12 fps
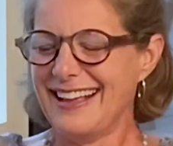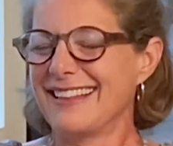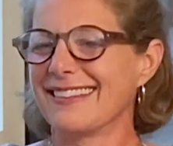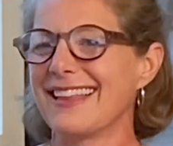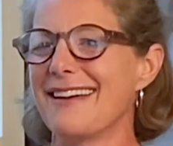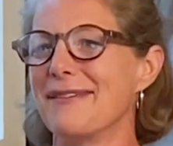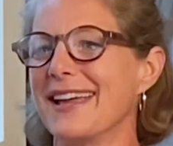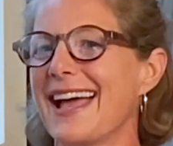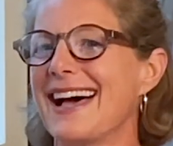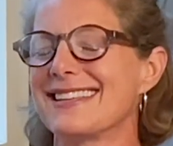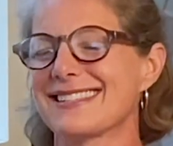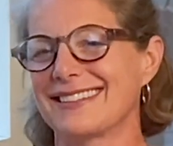The lawyers. Let me,
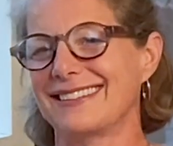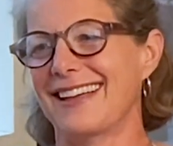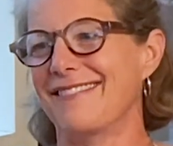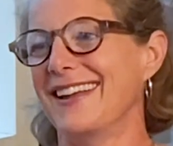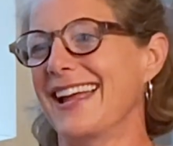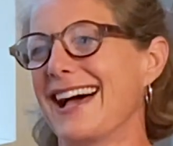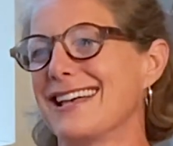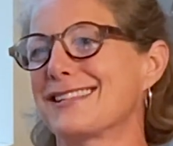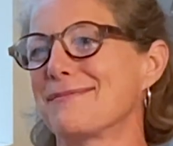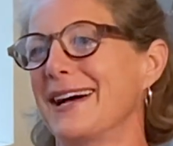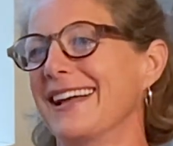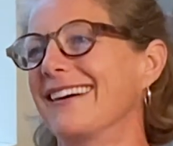ask, let me
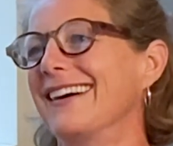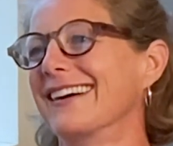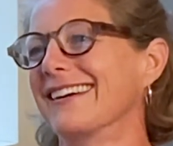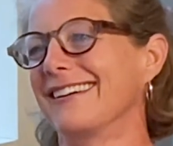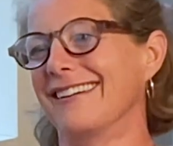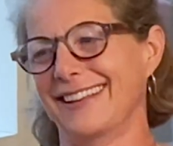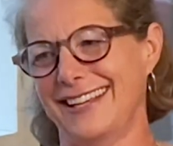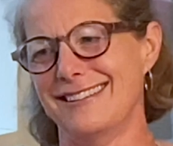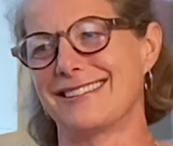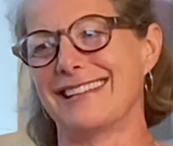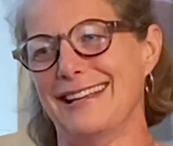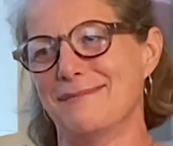ask my uncle. He
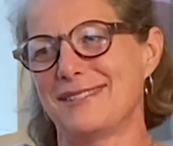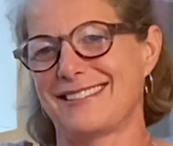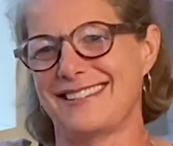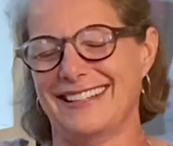seems to